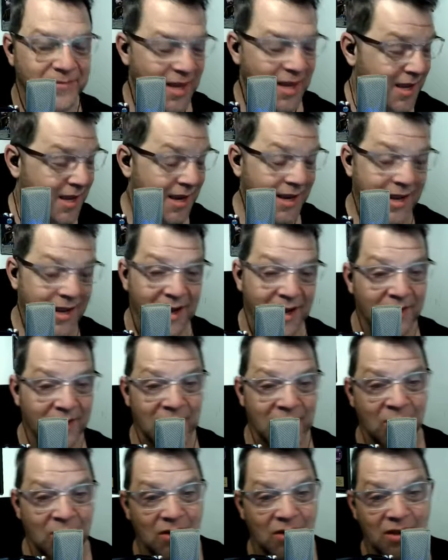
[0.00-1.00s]
I
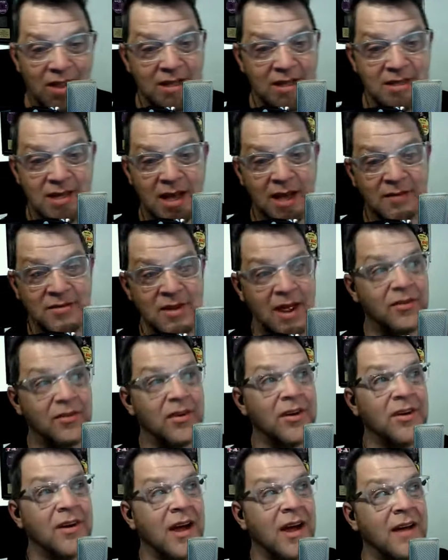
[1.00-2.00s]
don't know. I've
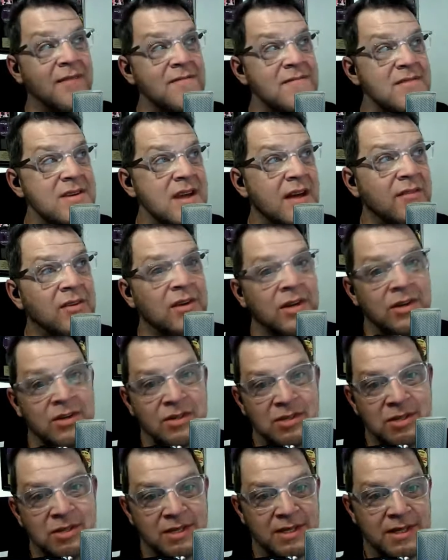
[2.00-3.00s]
never
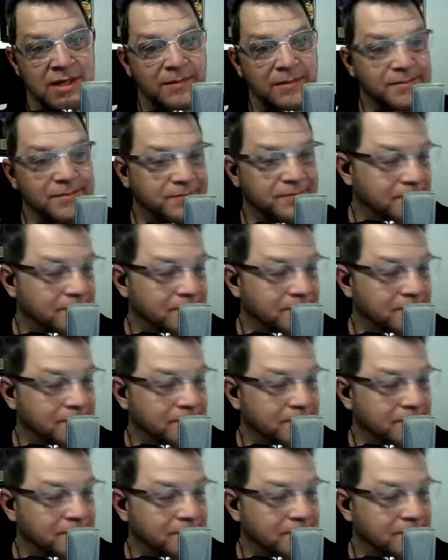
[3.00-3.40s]
understood that.